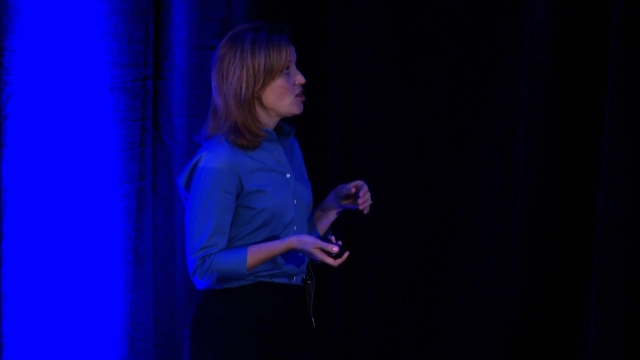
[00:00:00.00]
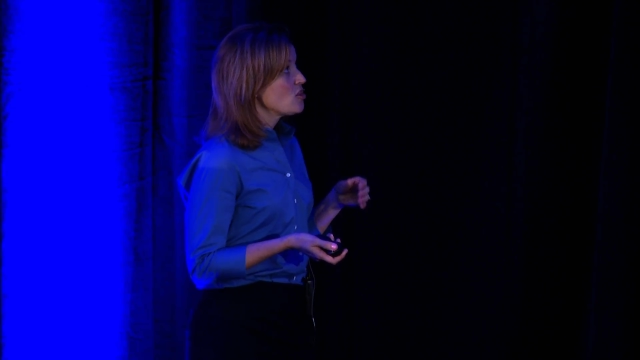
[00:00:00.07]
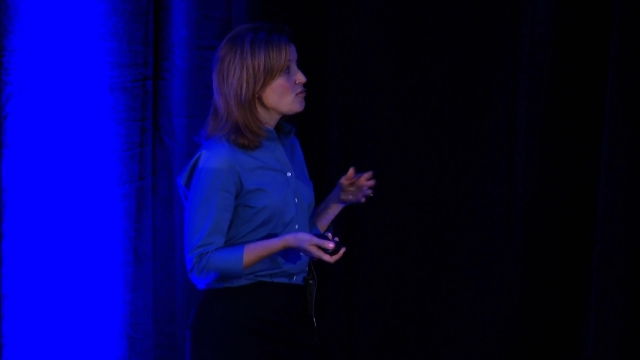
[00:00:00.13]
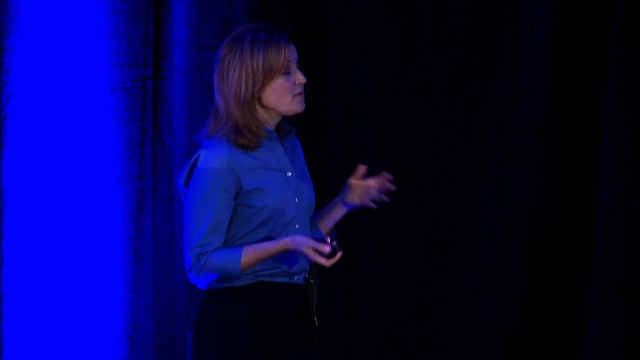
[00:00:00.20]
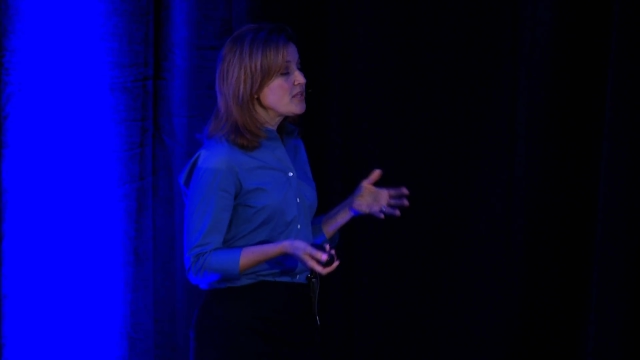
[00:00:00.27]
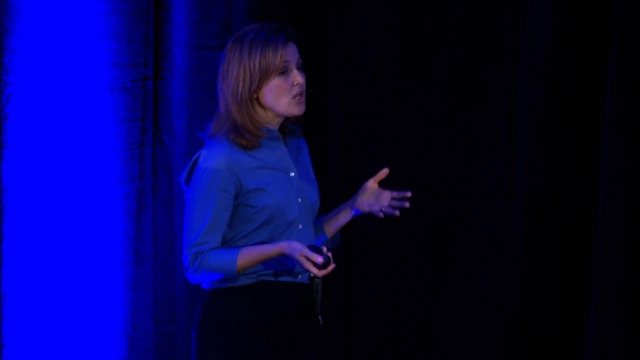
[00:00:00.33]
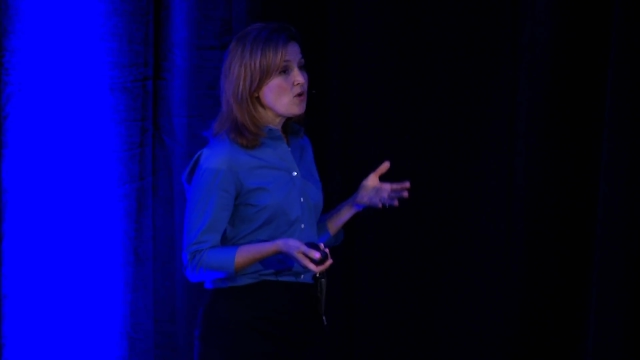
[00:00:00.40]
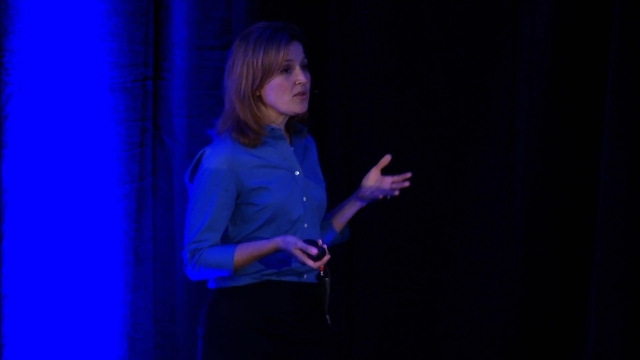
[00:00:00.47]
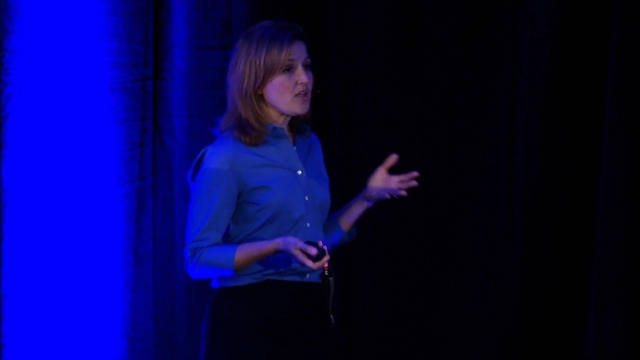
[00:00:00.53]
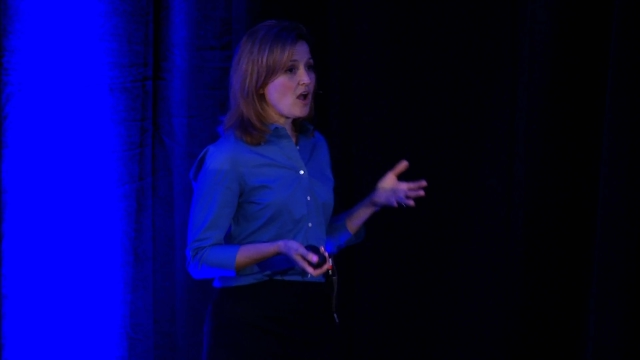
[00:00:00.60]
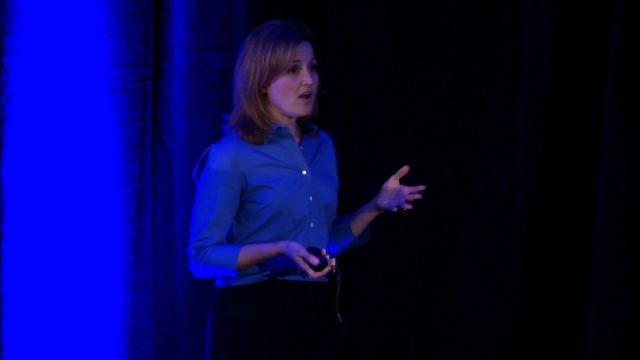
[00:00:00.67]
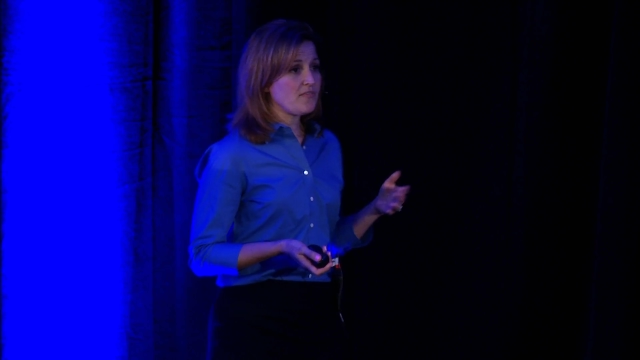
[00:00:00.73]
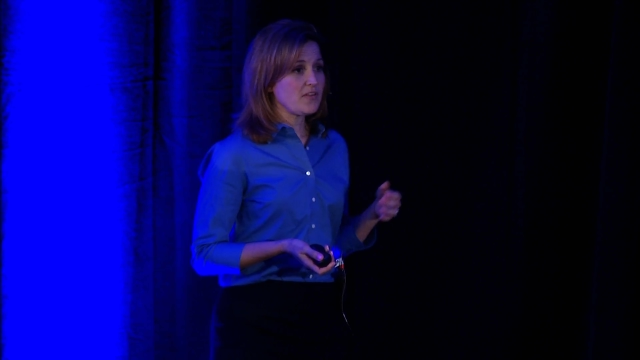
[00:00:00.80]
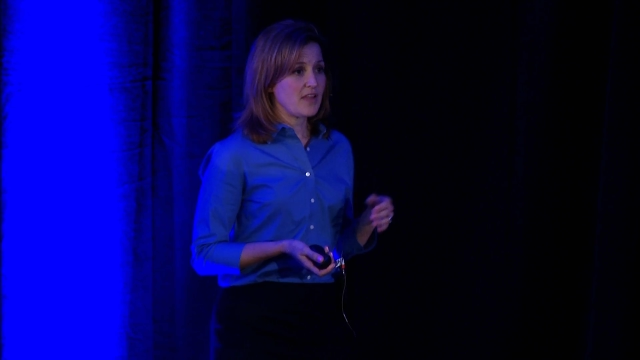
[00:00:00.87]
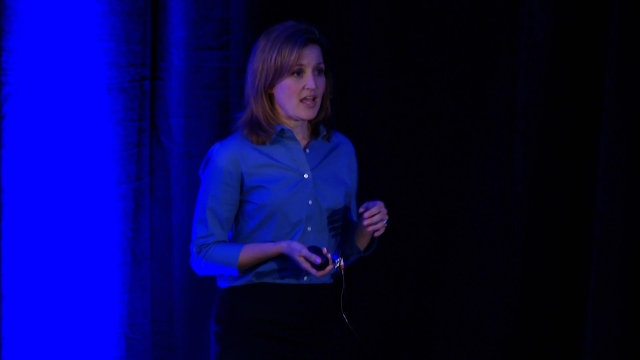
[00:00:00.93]
So we know an
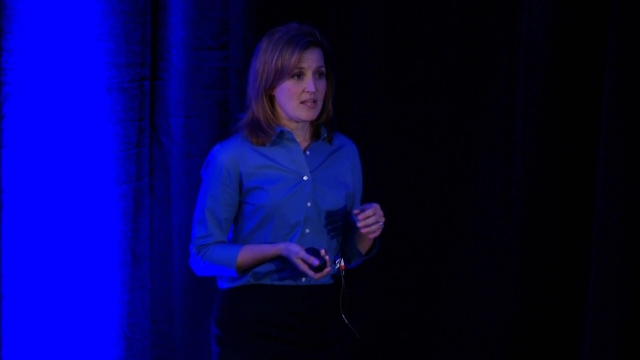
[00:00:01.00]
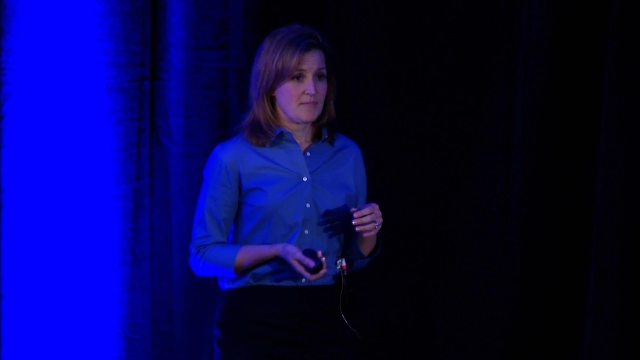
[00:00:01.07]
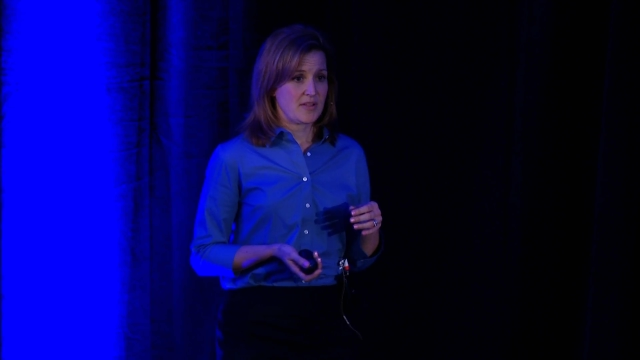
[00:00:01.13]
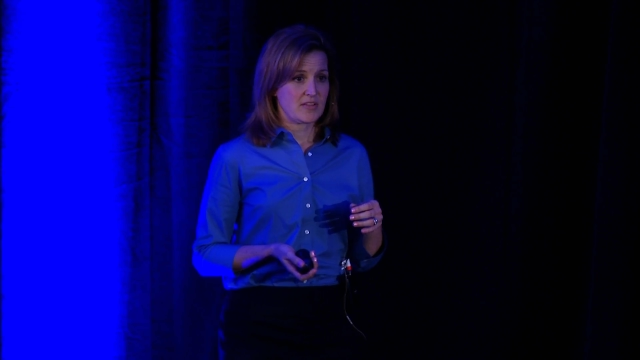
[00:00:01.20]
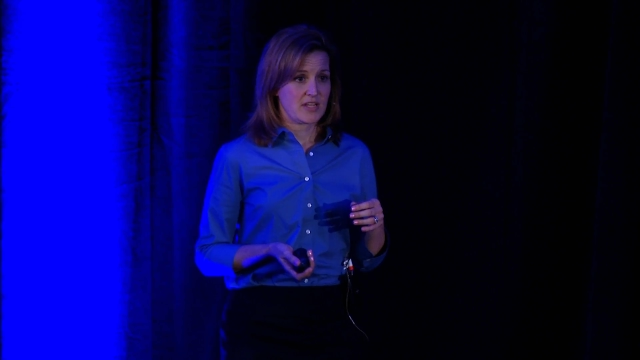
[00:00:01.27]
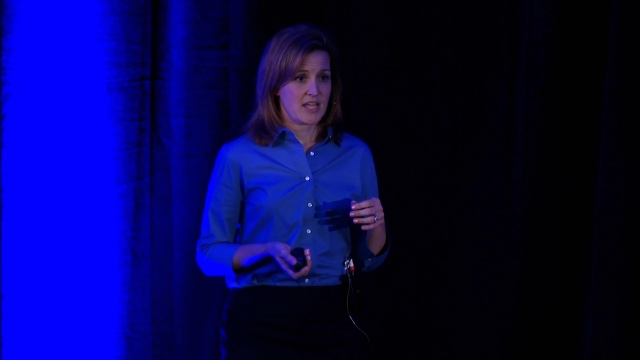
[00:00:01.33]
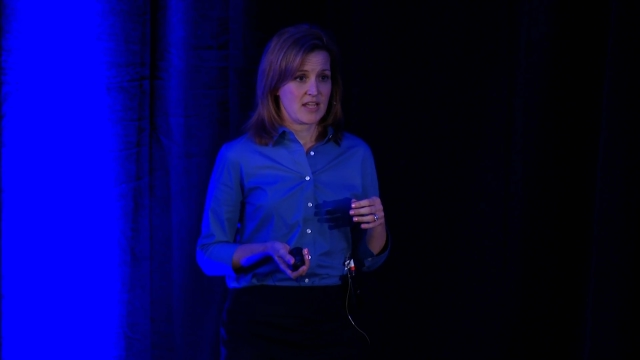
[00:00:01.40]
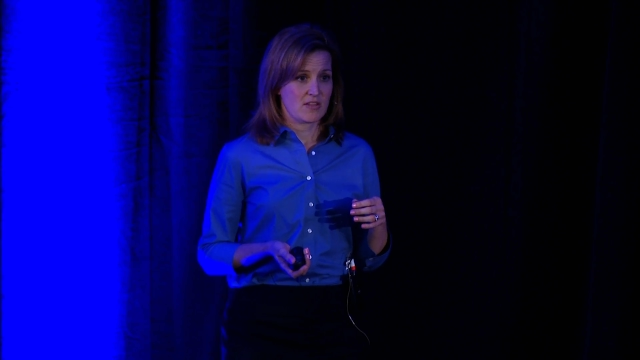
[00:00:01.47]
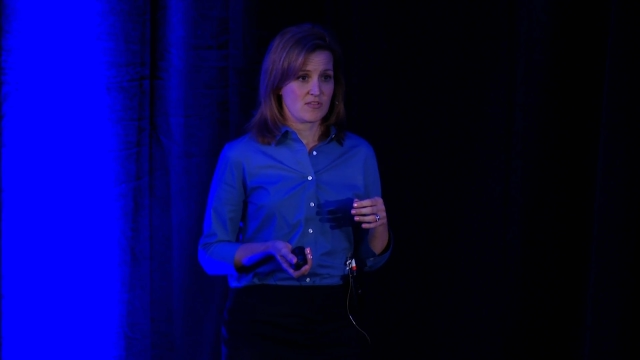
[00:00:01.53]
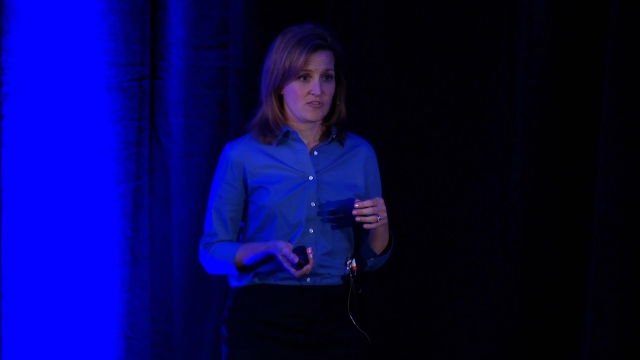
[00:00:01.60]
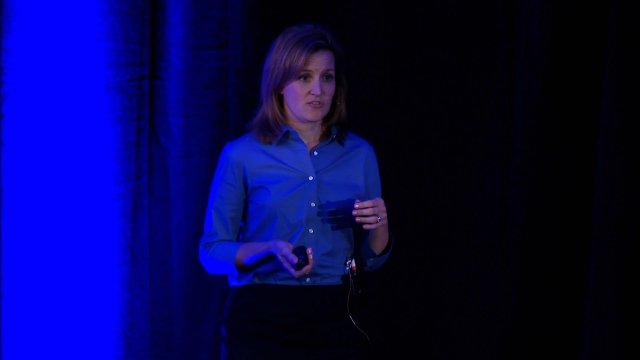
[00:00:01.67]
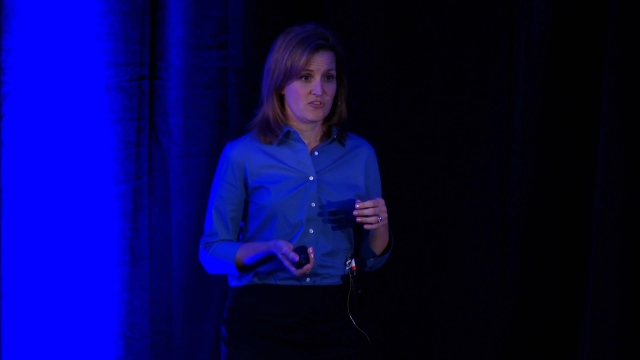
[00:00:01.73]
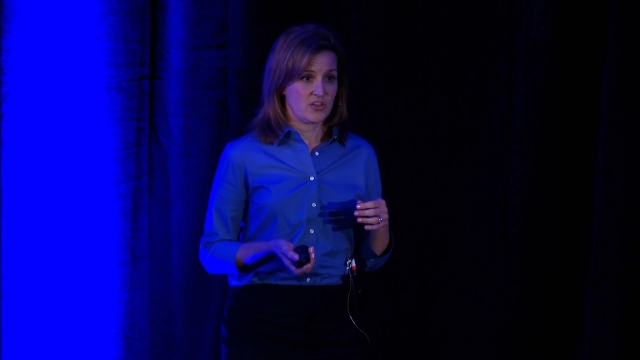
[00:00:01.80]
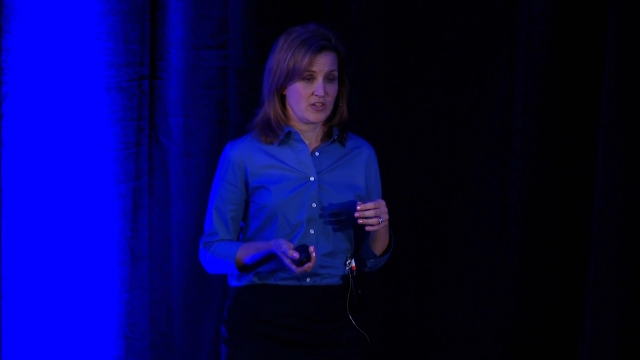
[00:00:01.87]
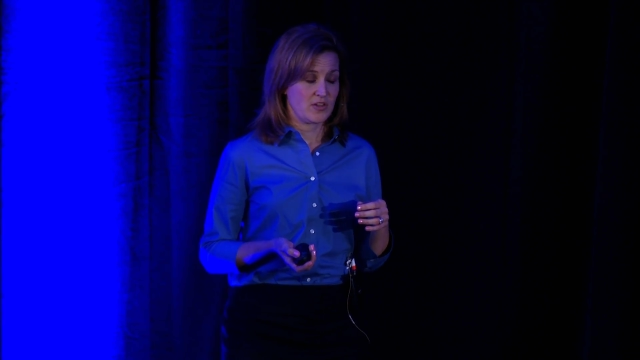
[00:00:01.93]
awful lot about the cancer
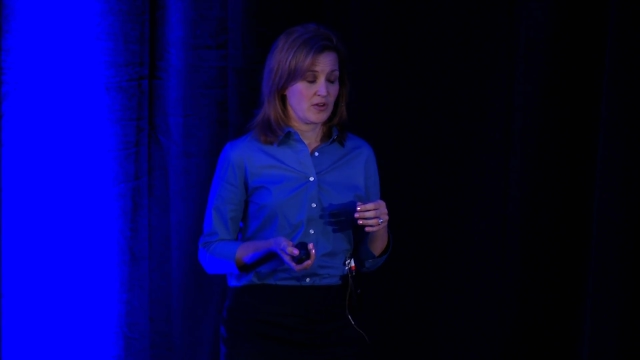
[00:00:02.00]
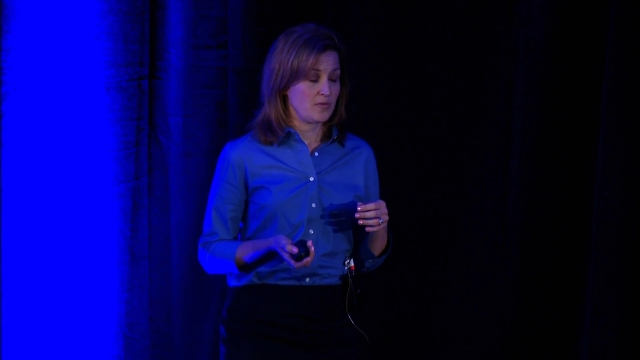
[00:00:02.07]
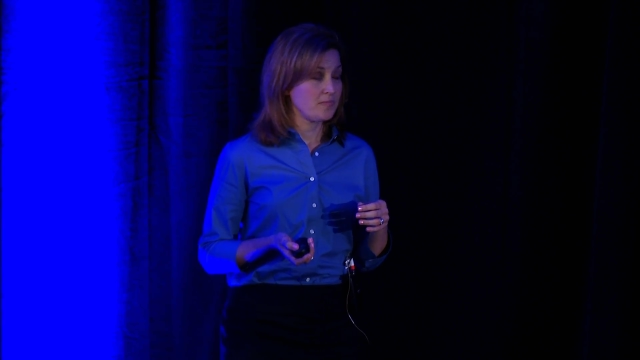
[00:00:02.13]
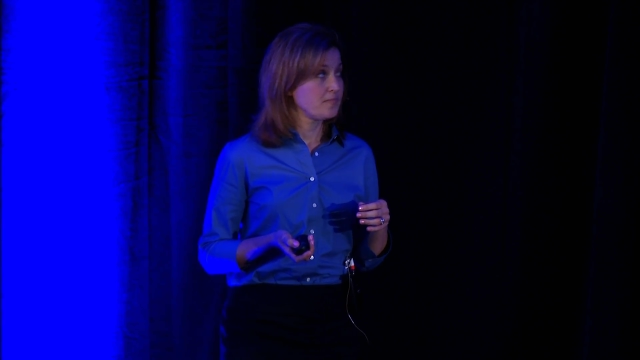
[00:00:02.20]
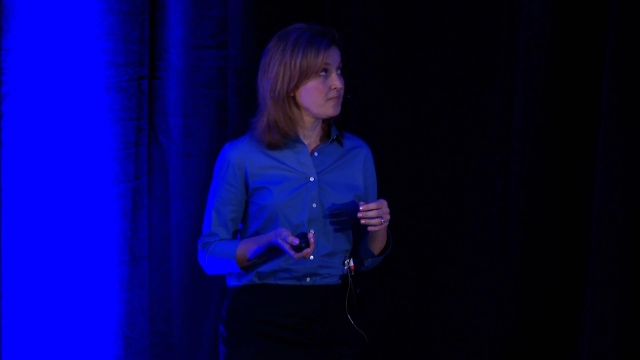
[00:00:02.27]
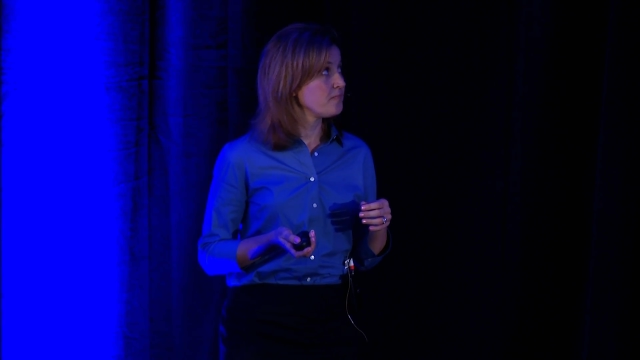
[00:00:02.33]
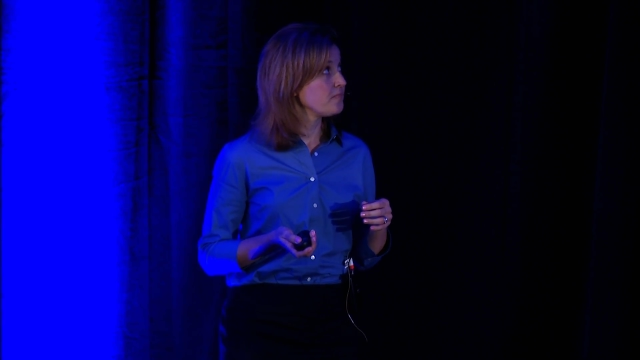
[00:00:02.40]
genome.